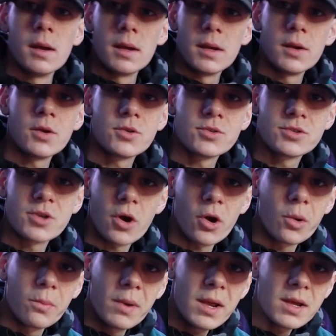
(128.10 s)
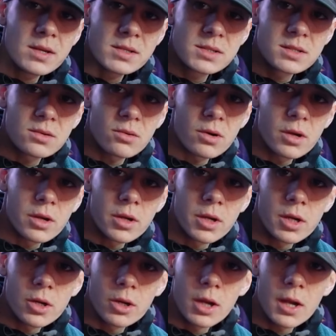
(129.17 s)
Here's our base right
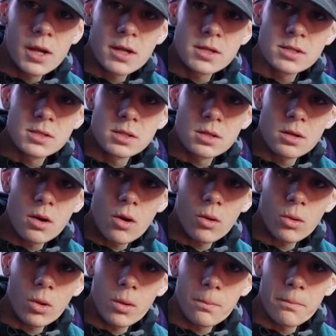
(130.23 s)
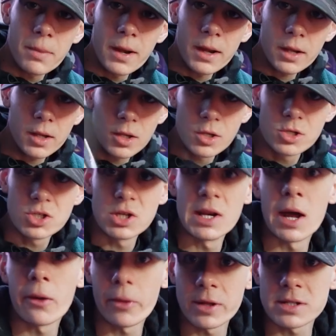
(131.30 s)
here, guys, all unpackaged.
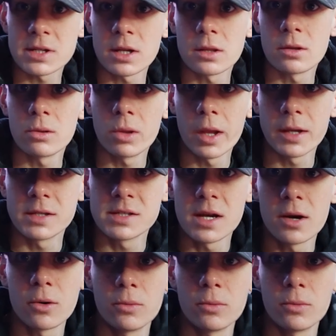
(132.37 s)
Now let's get the legs out.